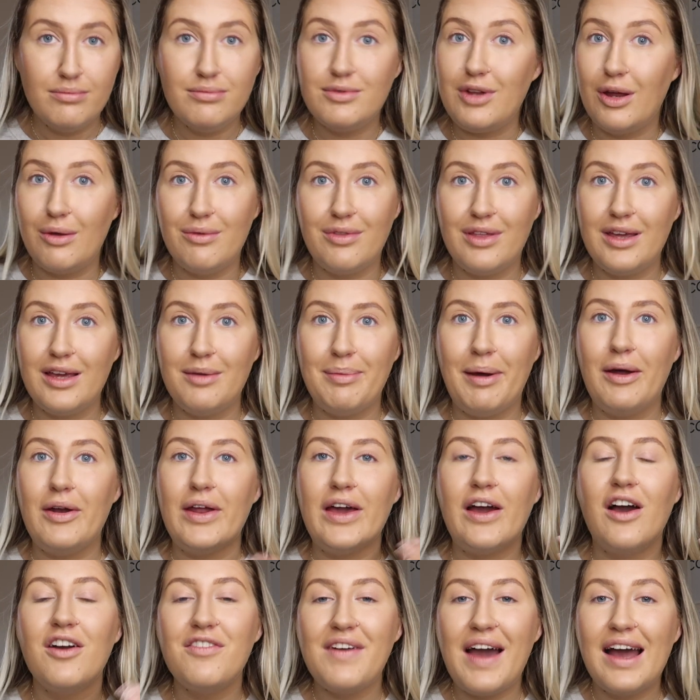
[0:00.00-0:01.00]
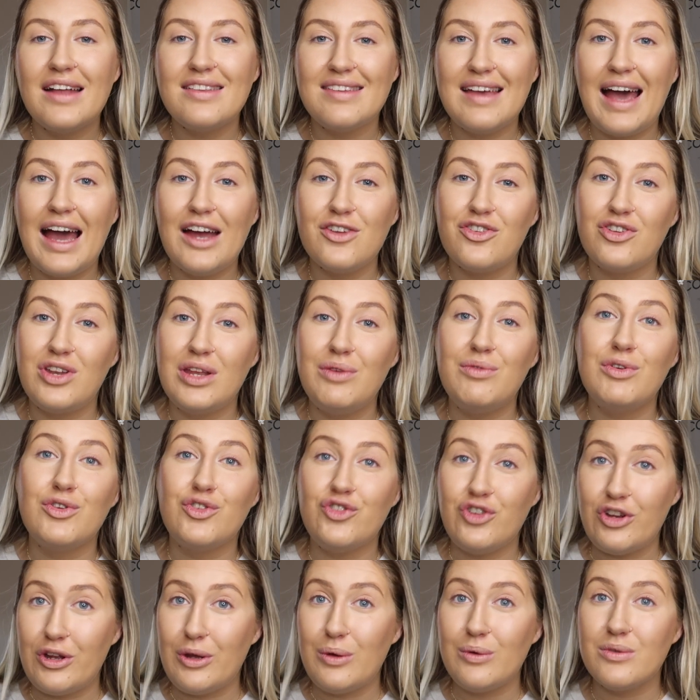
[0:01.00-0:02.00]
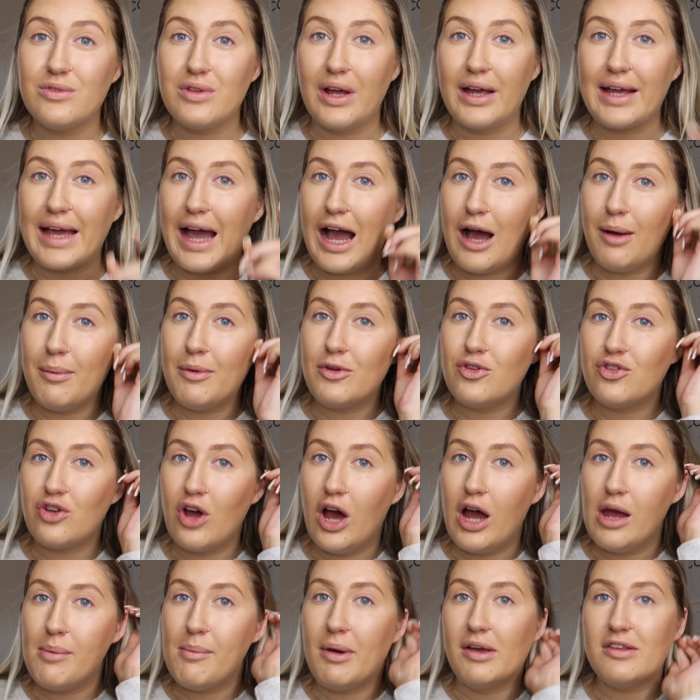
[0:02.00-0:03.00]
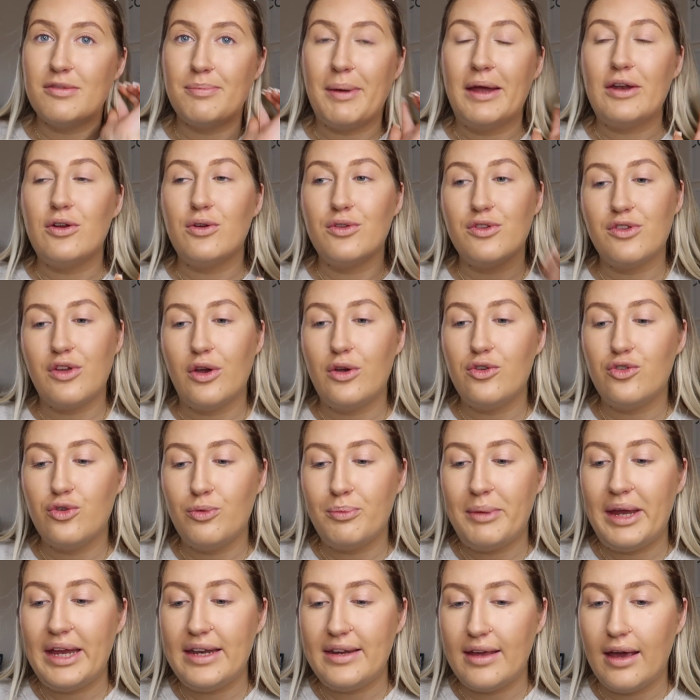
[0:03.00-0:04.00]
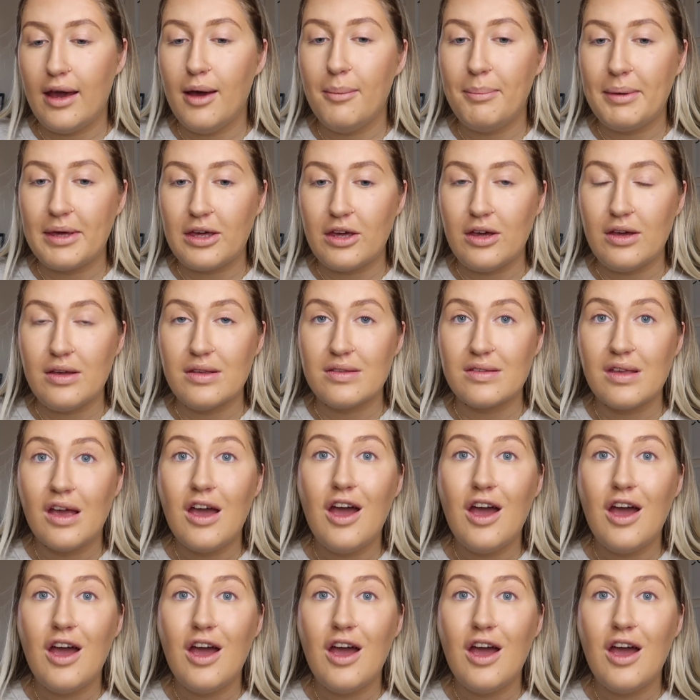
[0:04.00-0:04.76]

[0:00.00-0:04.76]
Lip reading: Don't think about it. I've had to actually reduce like how much time I spend on social media because